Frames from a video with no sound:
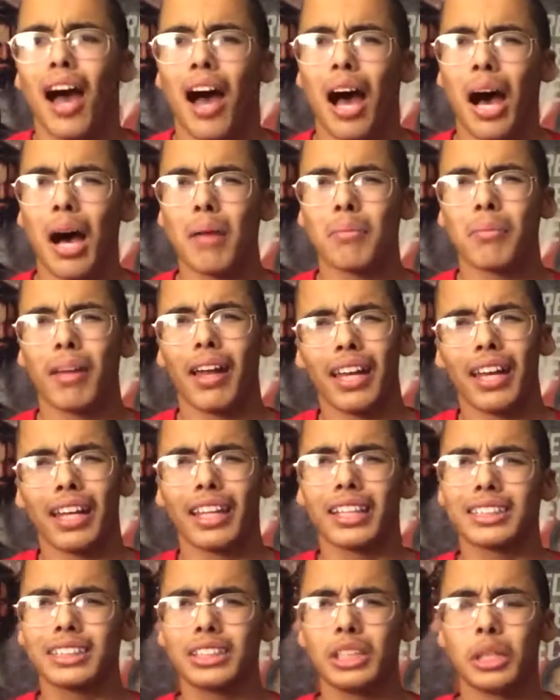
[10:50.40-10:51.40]

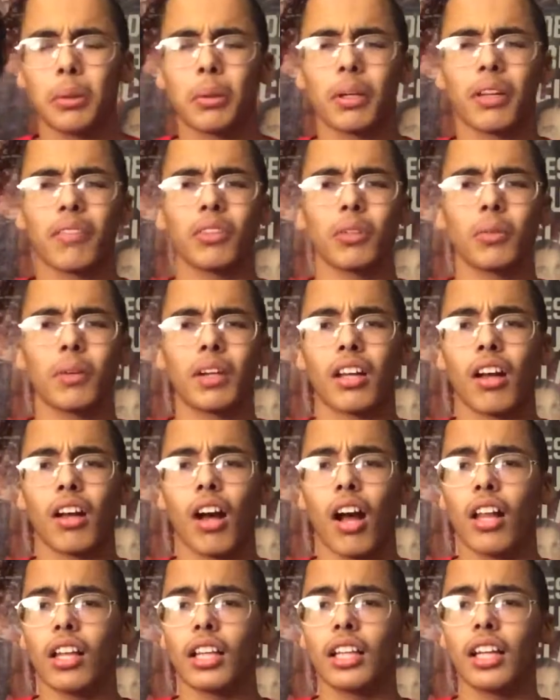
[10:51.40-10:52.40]
NXT or whatever you want to
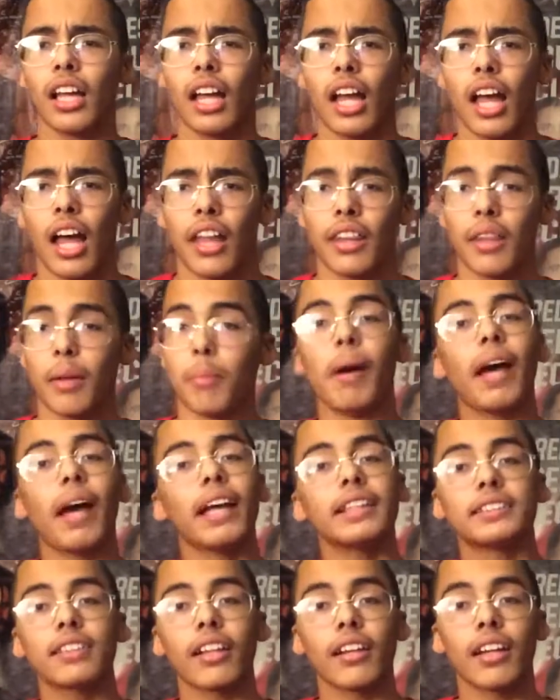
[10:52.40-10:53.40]
call it, the
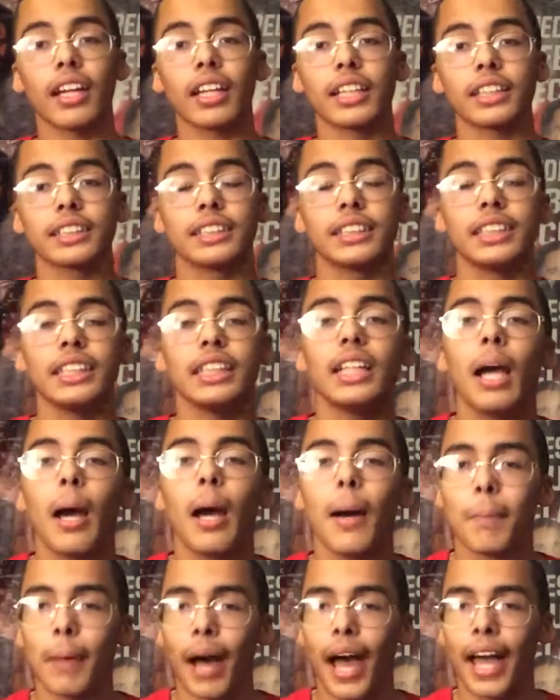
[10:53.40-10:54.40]
best on NXT.
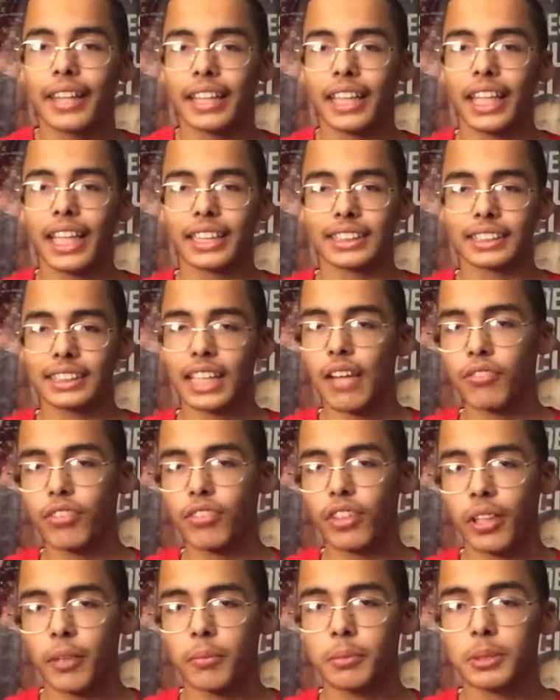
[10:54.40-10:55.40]
But I think it's time for him